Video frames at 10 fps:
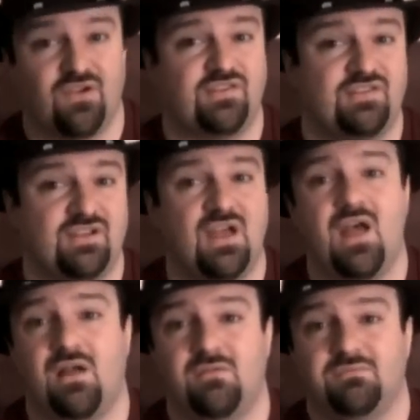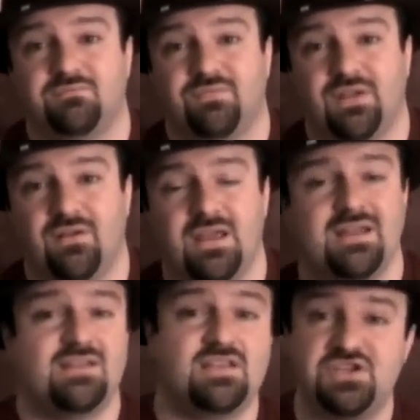for us to go. All
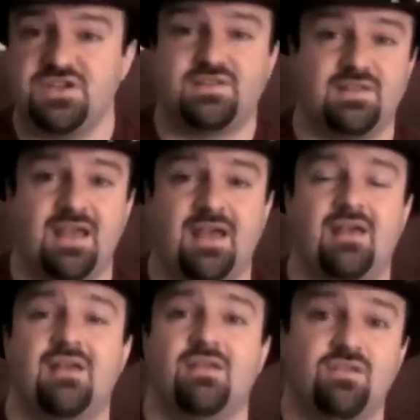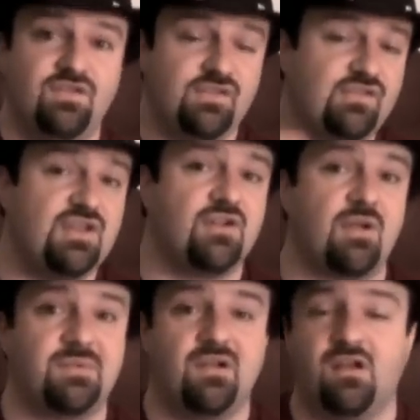right. In addition to that, this
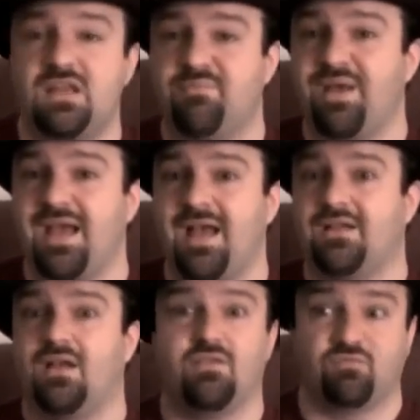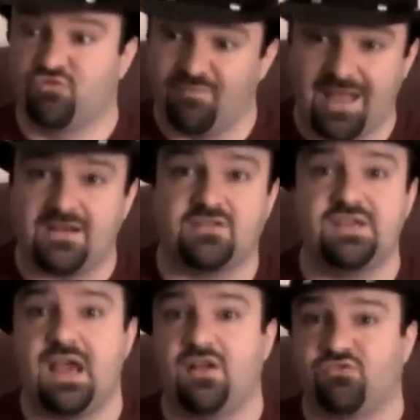year I'm cutting back
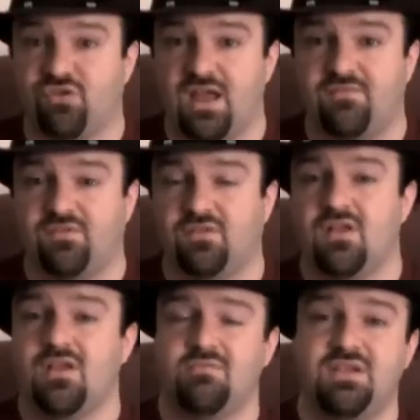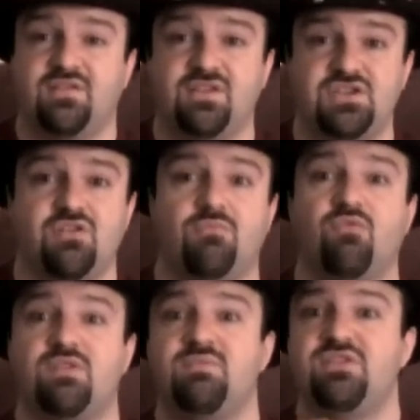dramatically on travel because this year I'm
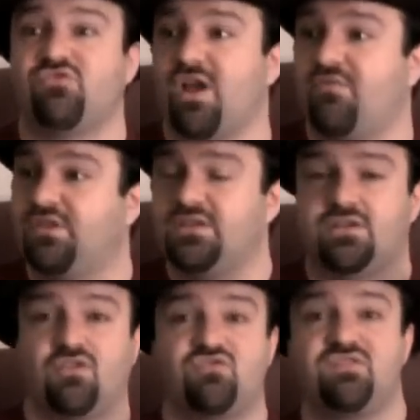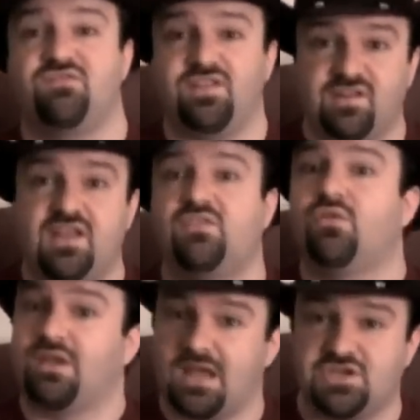going to be traveling the country, visiting
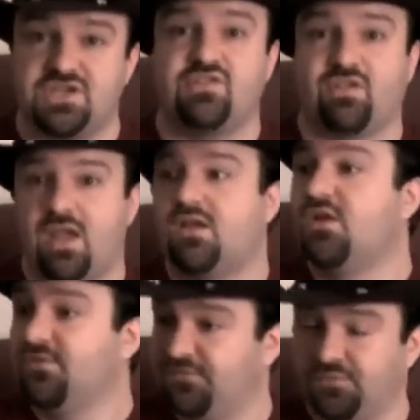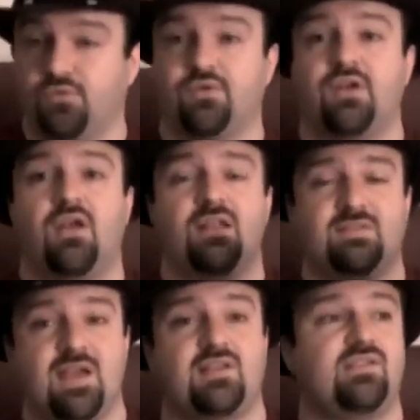locations like Florida
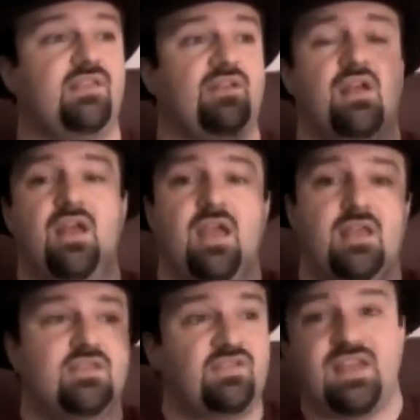and Texas and